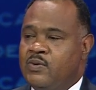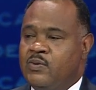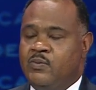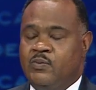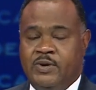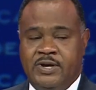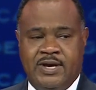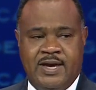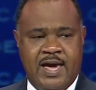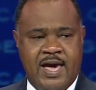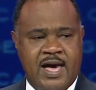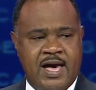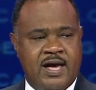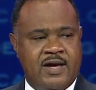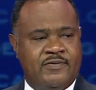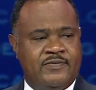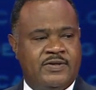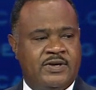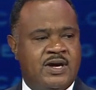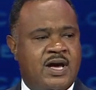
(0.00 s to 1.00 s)
we
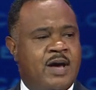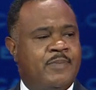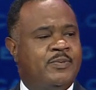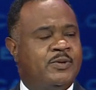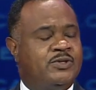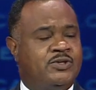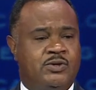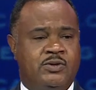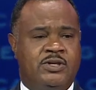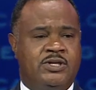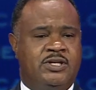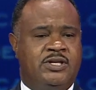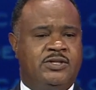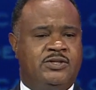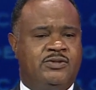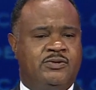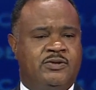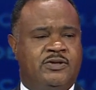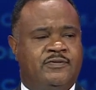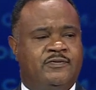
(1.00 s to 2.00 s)
have the opportunity
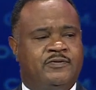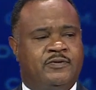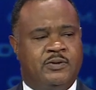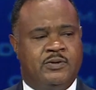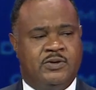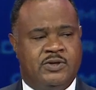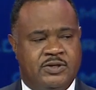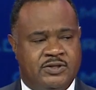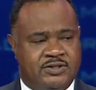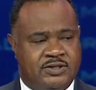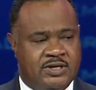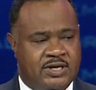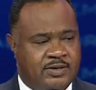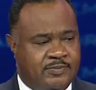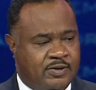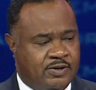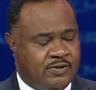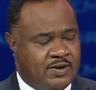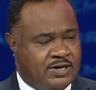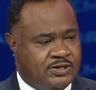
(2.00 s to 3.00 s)
to influence
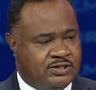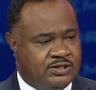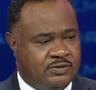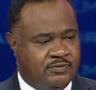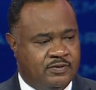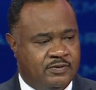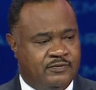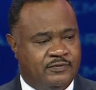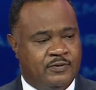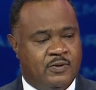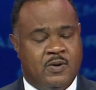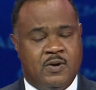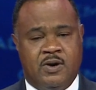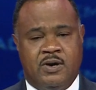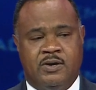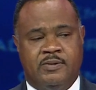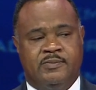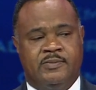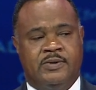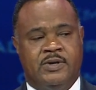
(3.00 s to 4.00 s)
immigration
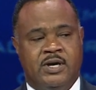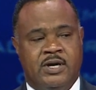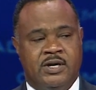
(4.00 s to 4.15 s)
reform,